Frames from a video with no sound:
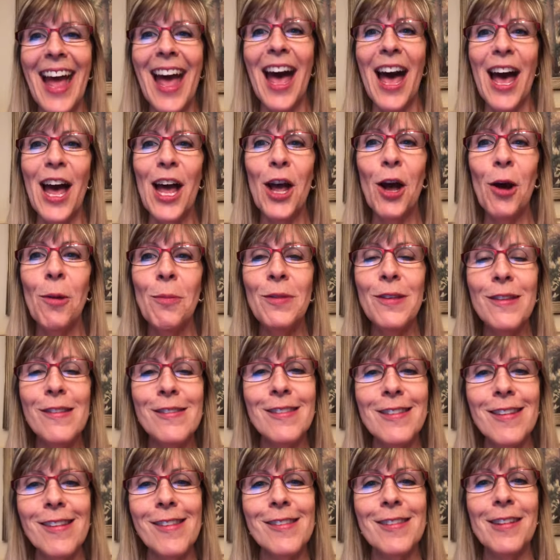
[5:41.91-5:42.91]
I hope this
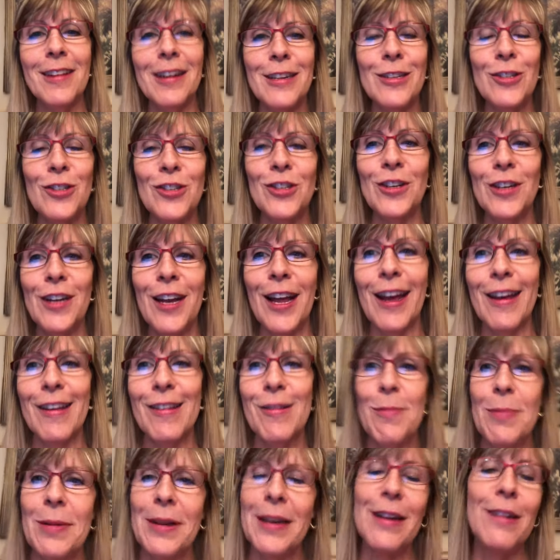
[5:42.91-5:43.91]
discussion has
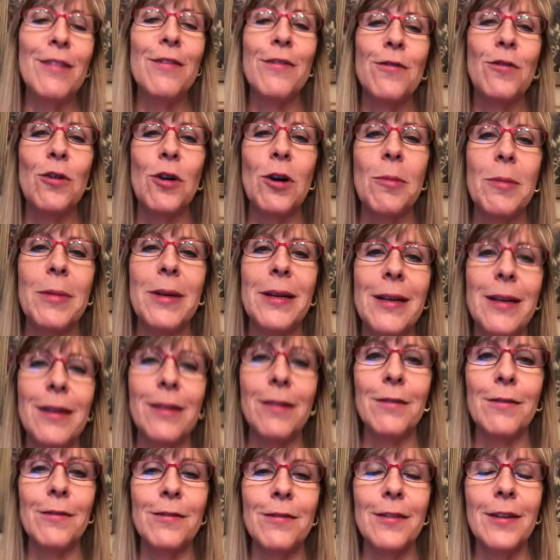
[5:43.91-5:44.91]
been
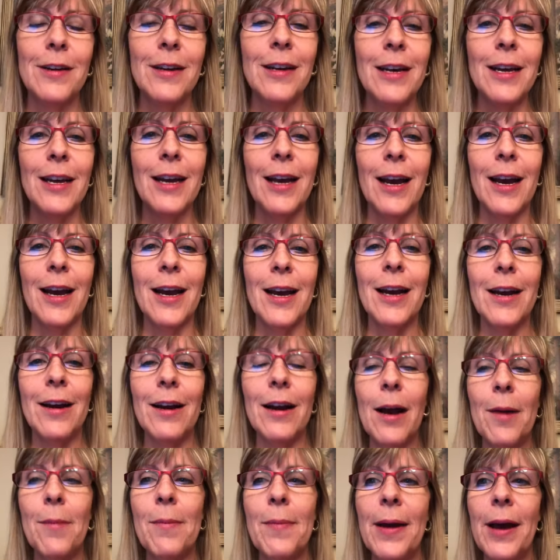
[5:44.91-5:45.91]
informative
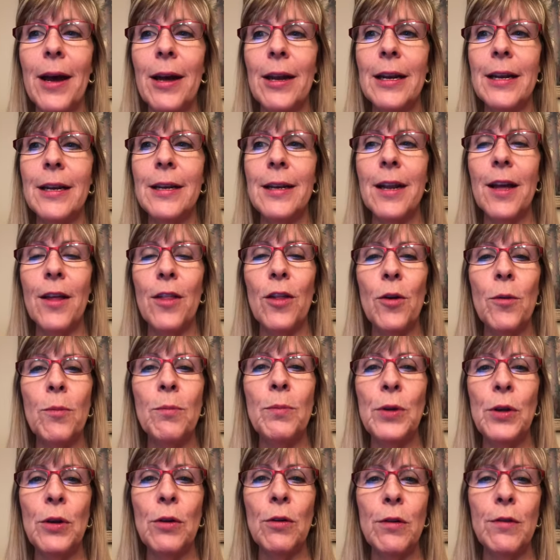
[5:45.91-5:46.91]
about another
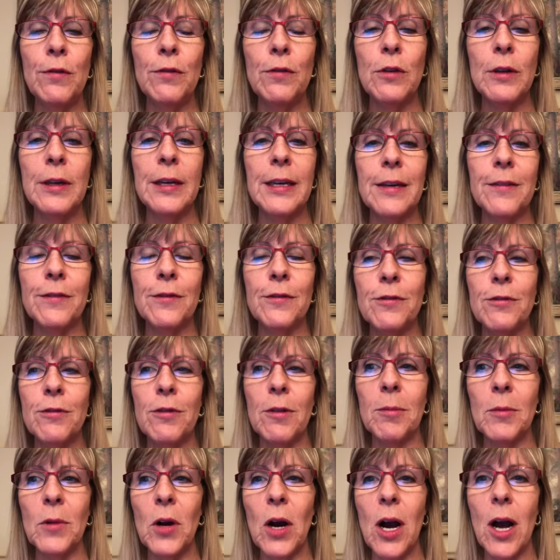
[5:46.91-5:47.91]
beautiful gift
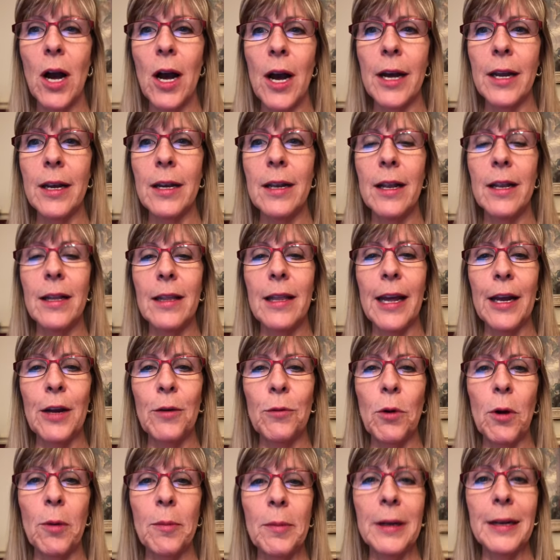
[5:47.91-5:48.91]
from God, like
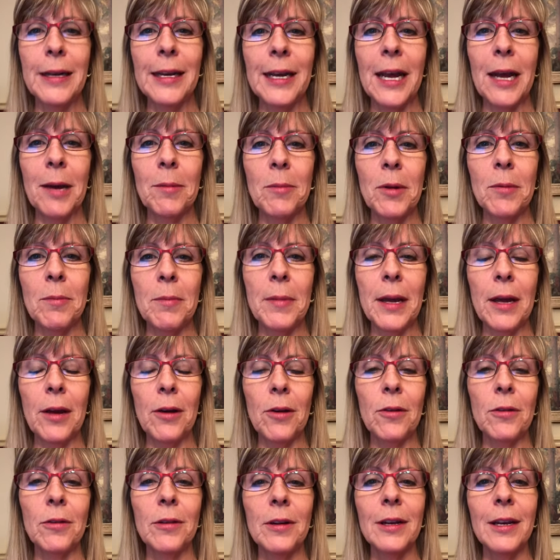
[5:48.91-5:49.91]
Roman
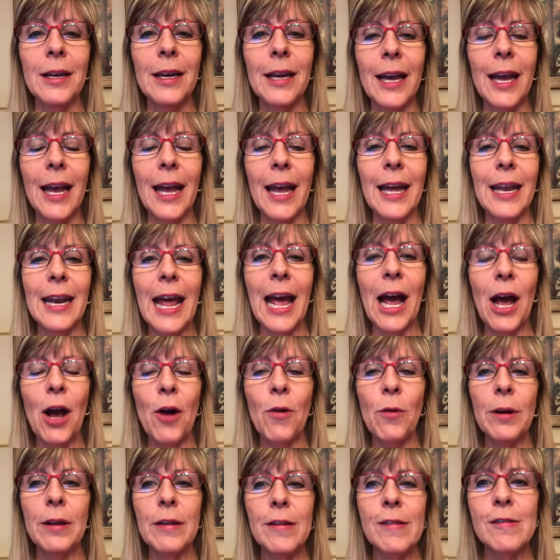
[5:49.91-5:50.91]
chamomile, and
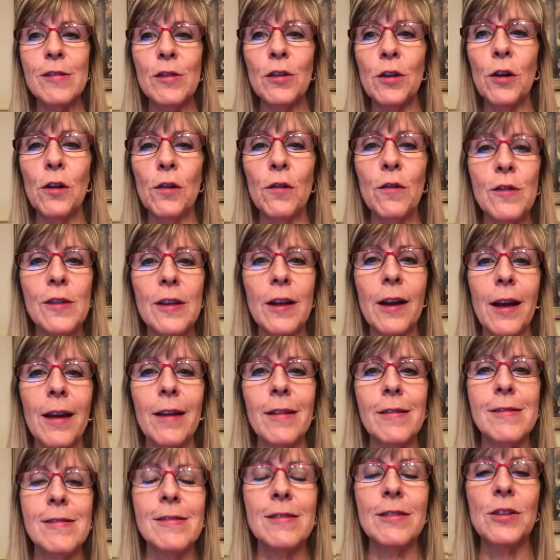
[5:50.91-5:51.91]
how it serves
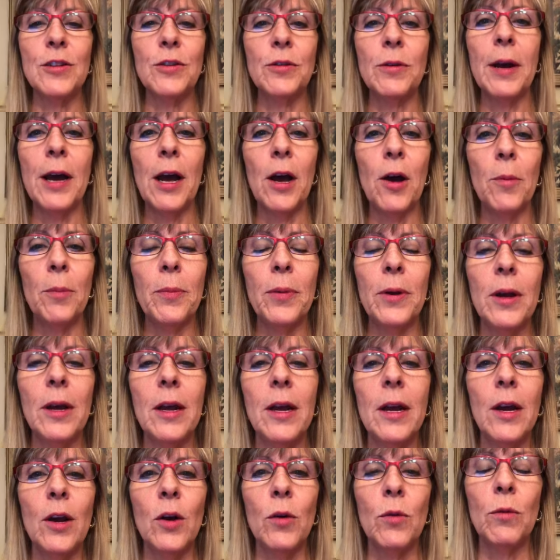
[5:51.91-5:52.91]
us to help
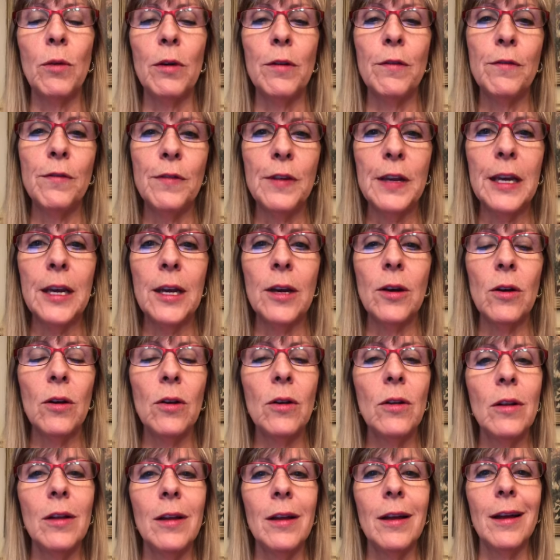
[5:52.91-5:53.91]

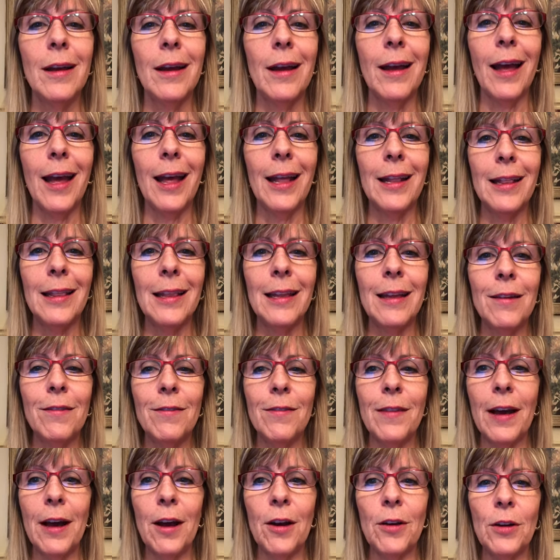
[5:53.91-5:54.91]
reveal and live
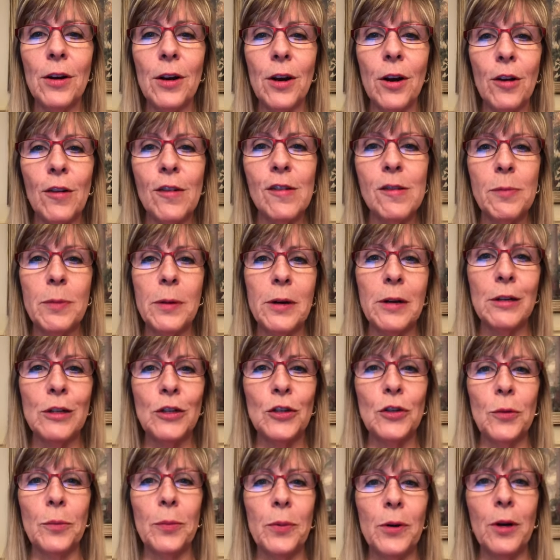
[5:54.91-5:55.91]
out our
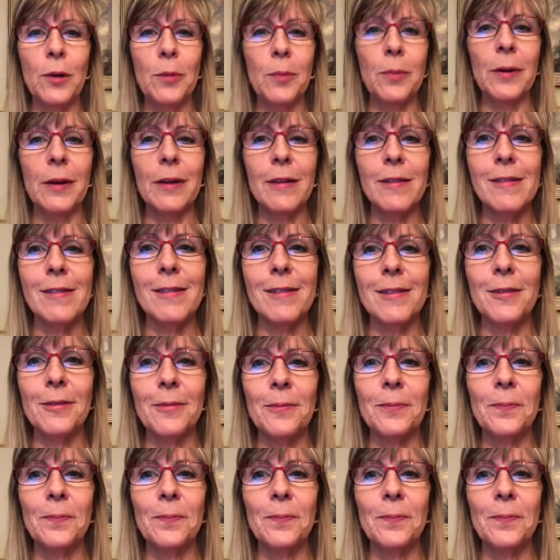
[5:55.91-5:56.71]
spiritual purpose.